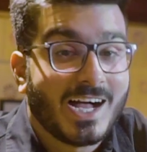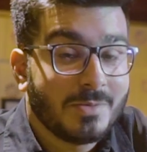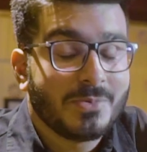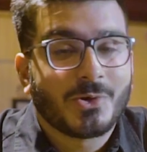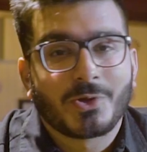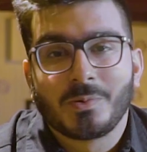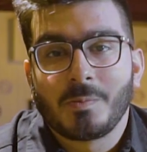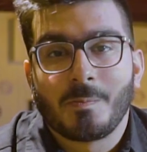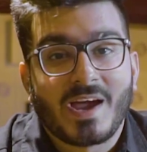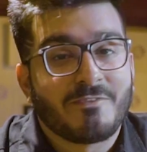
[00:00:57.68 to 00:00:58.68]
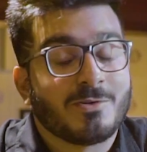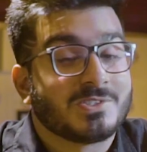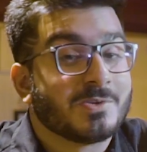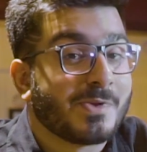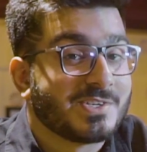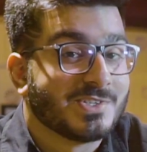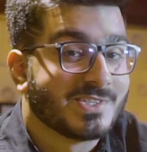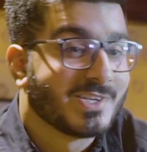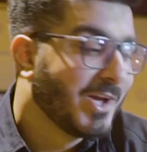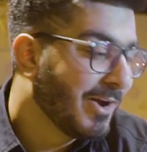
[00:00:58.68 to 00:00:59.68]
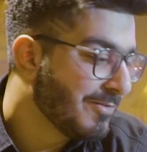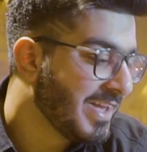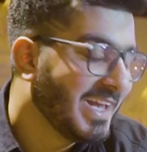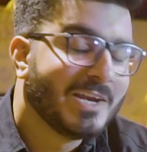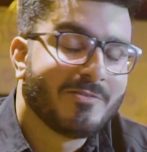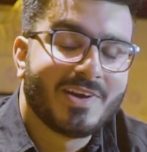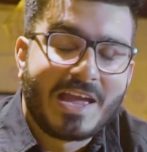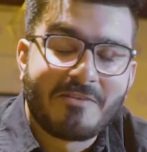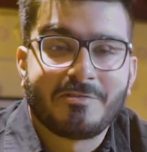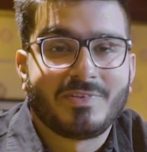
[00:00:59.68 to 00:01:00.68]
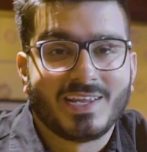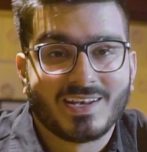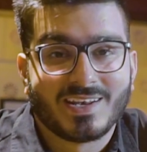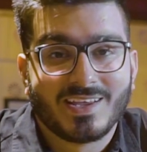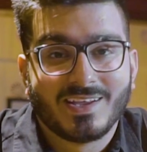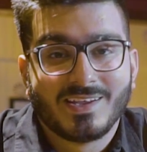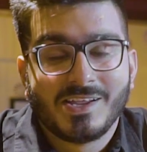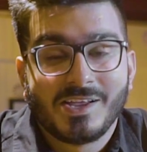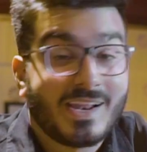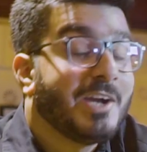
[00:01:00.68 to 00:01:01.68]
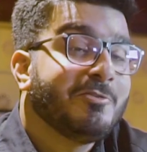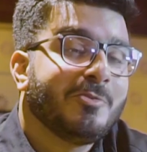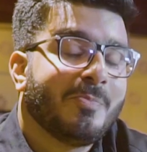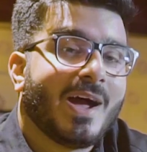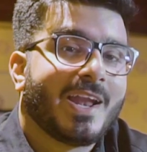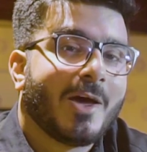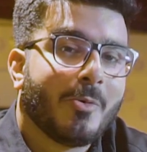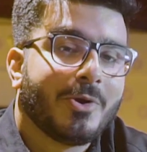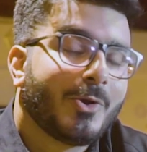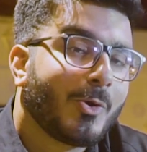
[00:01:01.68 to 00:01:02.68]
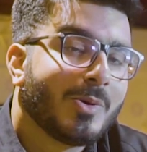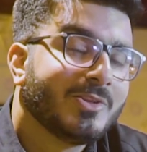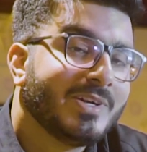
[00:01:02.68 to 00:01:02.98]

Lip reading: I'll be talking about my first impressions of the Alienware M15. Right off the bat, I want to talk about the